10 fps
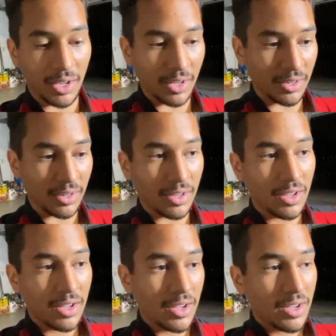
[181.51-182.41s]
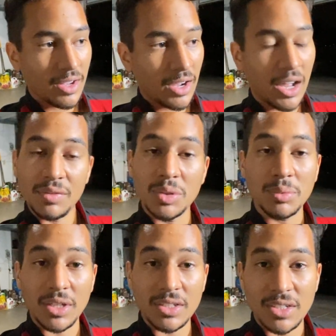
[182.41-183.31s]
And I have some
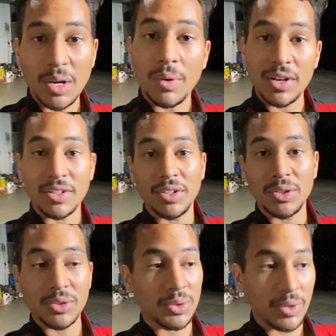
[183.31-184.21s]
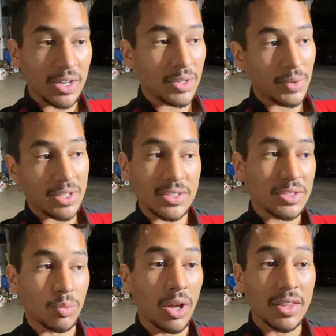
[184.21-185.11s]
things that I wanted to do to it
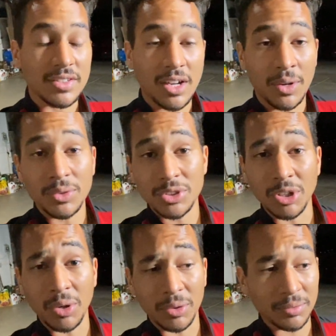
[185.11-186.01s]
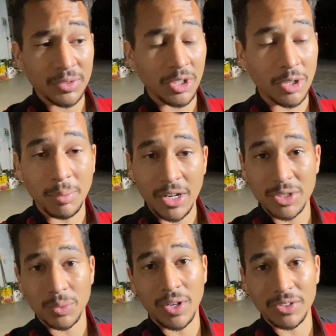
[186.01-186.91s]
anyways while it's out, so I might
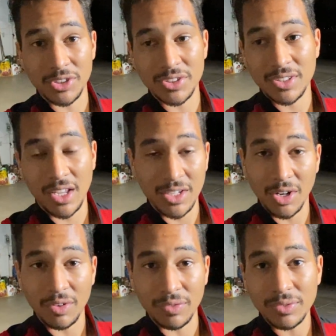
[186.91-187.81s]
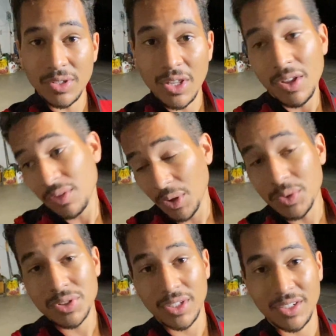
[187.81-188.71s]
as well just take care of
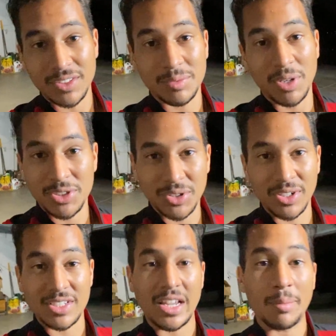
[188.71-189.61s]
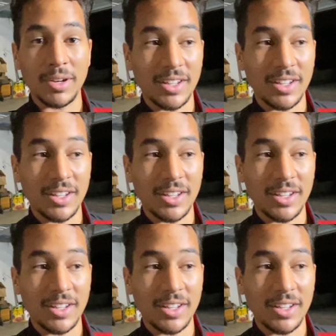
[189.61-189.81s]
those things, make sure it doesn't happen